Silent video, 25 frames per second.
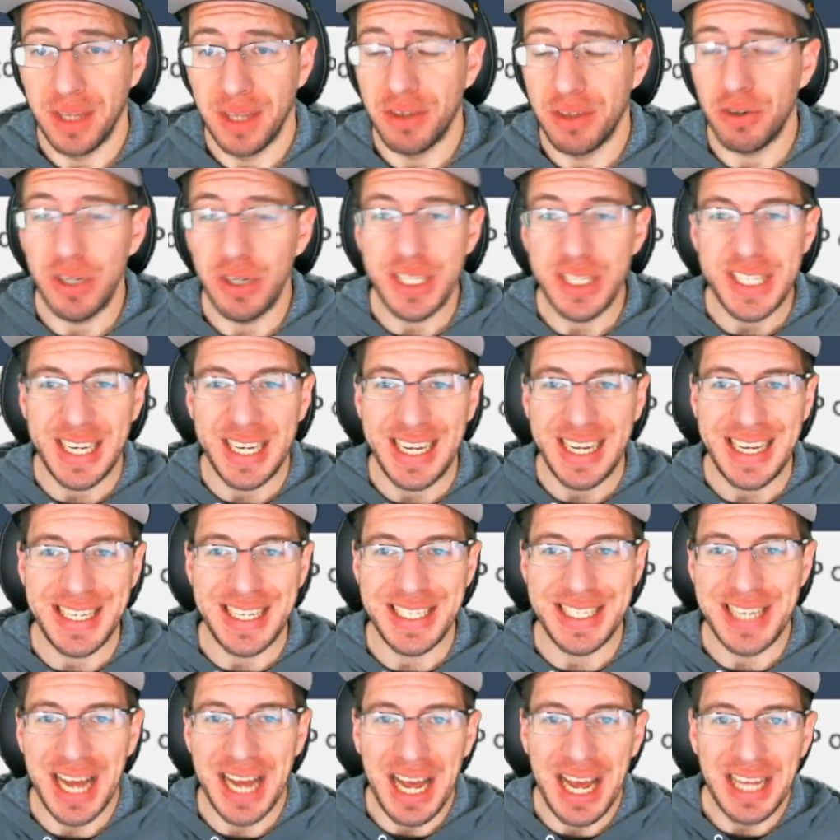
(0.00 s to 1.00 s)
The reason
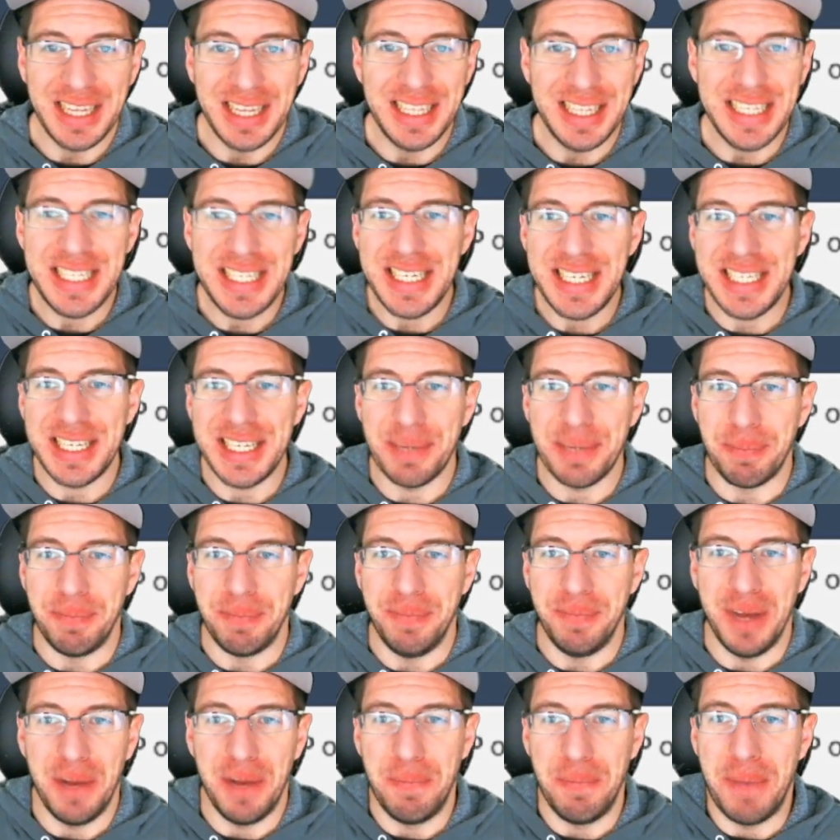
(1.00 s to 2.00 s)
is, this is
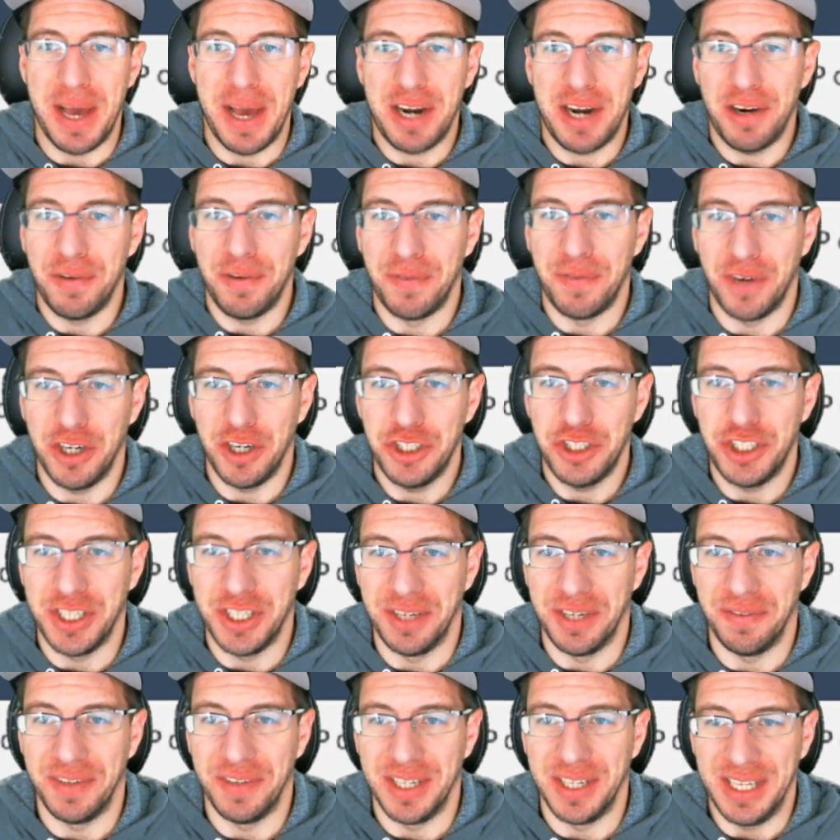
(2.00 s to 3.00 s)
a better
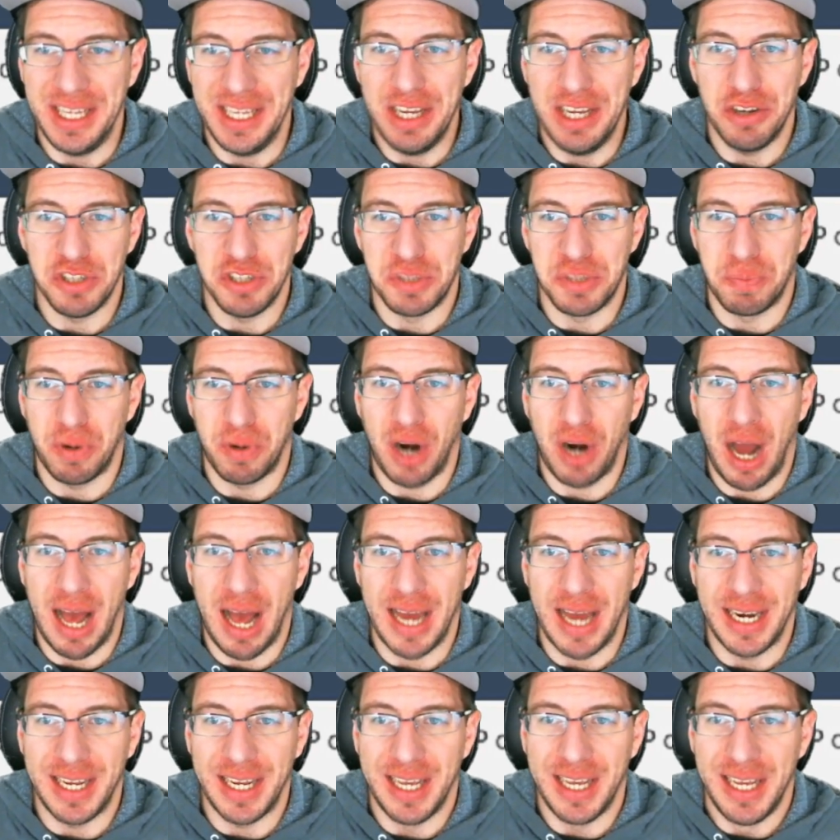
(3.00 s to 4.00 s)
version of a Leo's
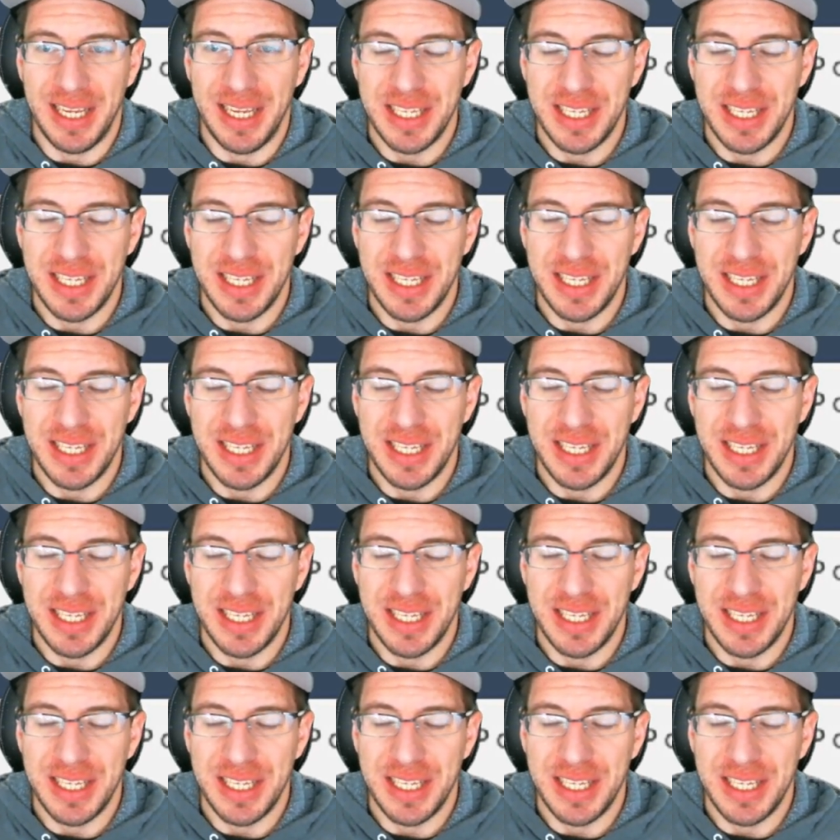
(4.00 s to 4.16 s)
Pride.